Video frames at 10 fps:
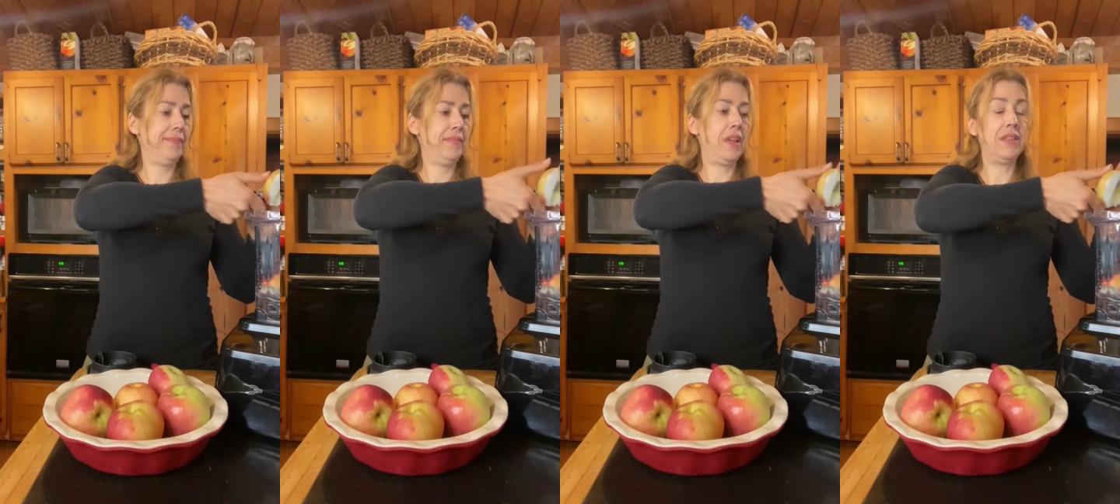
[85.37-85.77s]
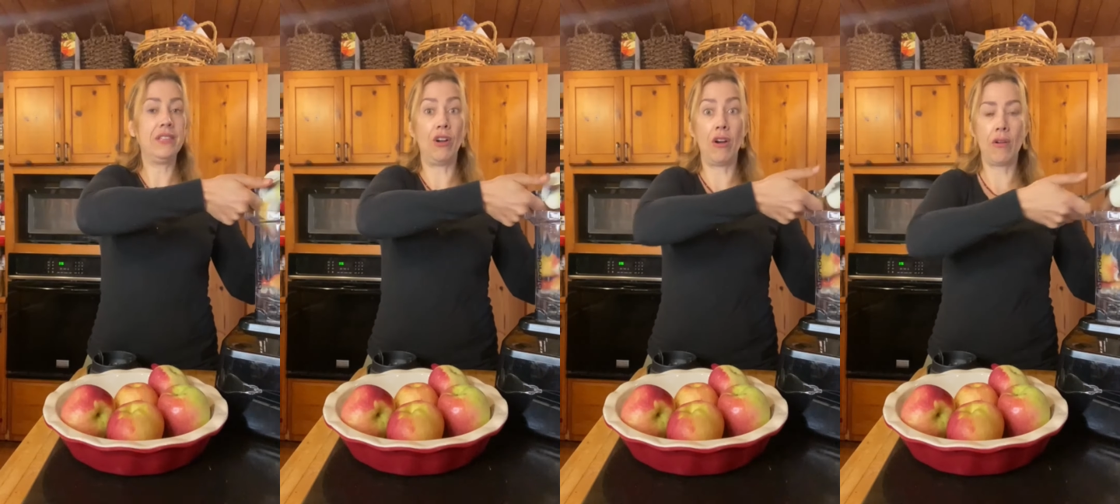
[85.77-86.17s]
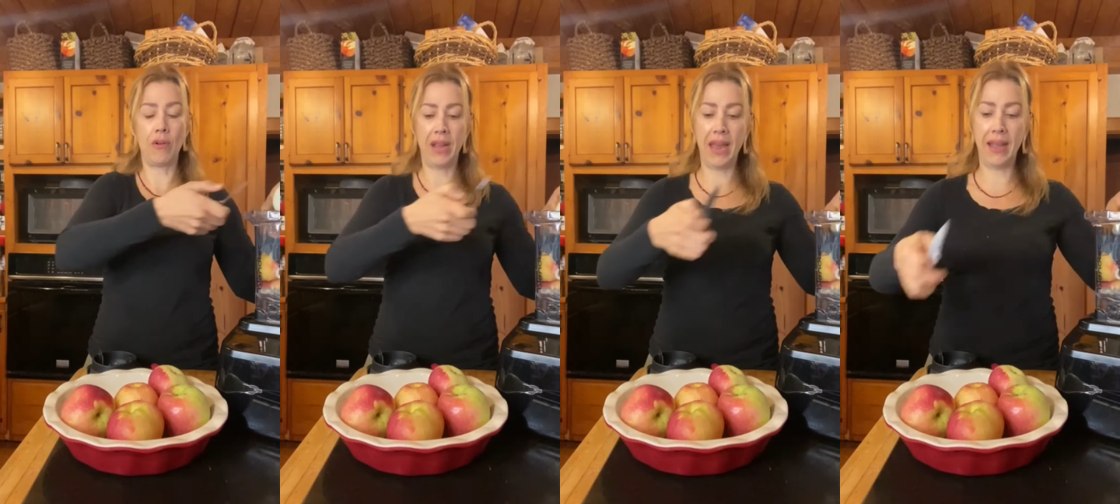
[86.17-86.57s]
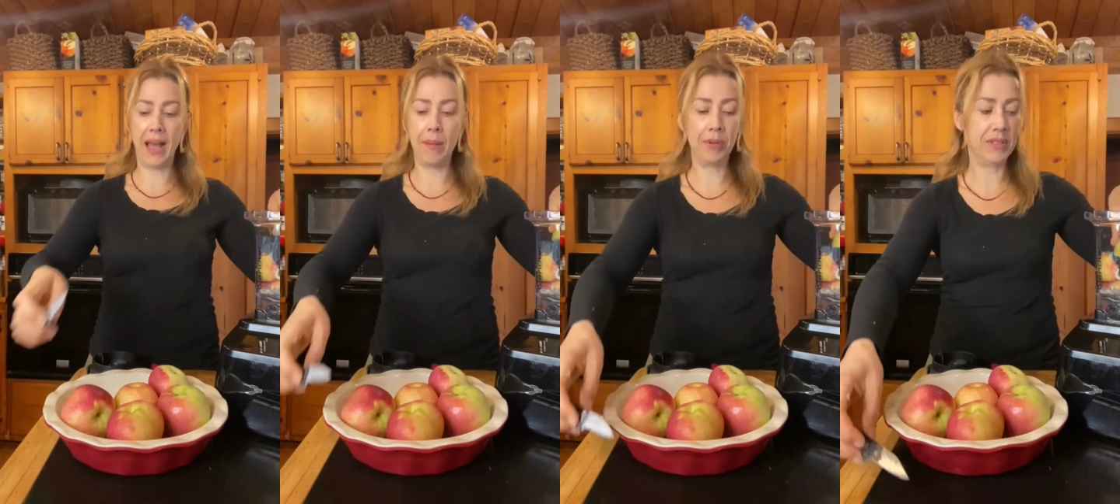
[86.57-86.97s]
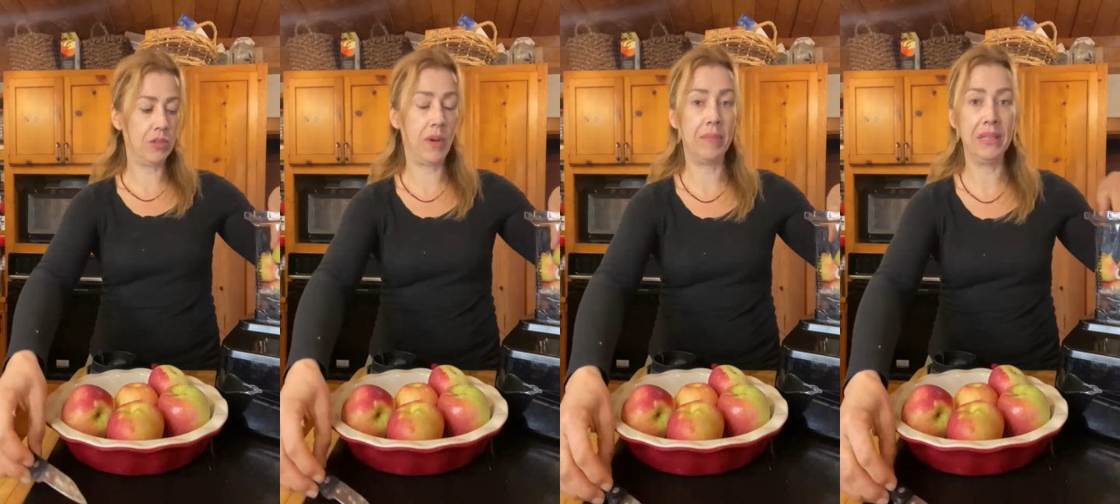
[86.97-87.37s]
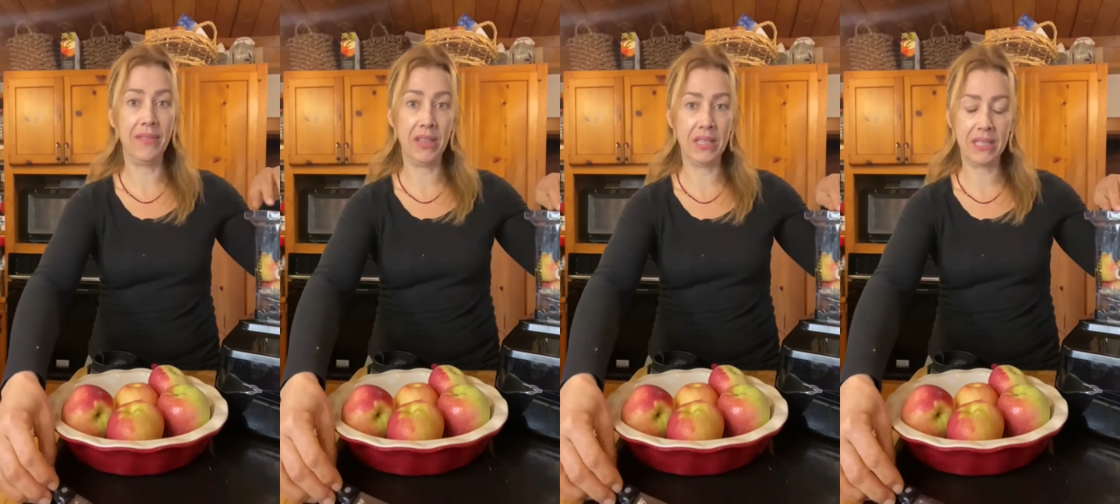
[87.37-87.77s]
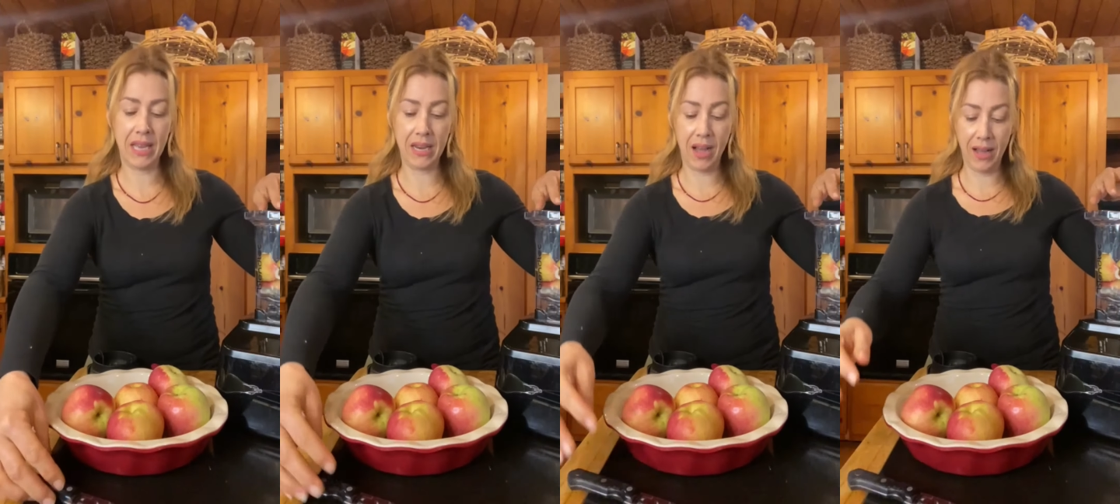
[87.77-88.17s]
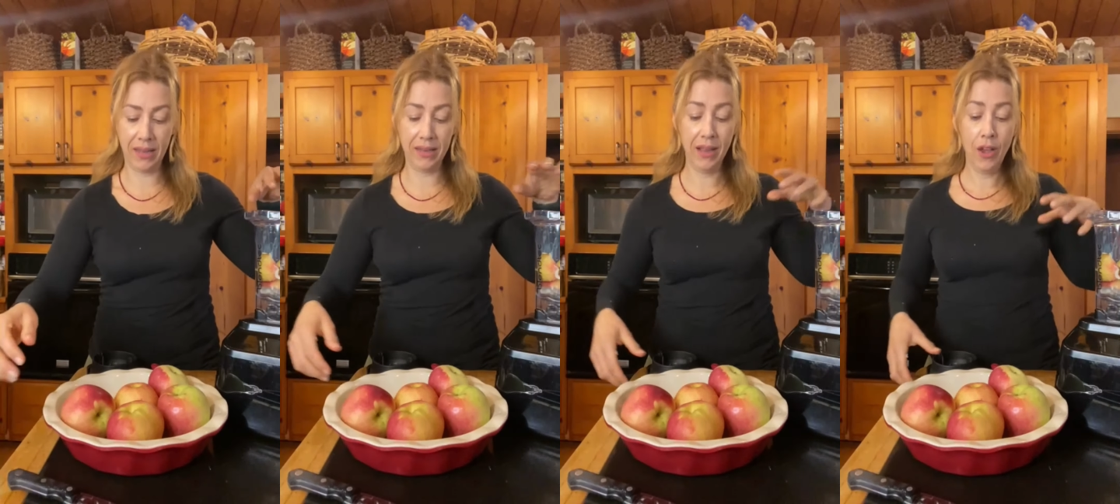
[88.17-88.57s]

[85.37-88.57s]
Now these are organic apples, that's why I'm leaving the skin on.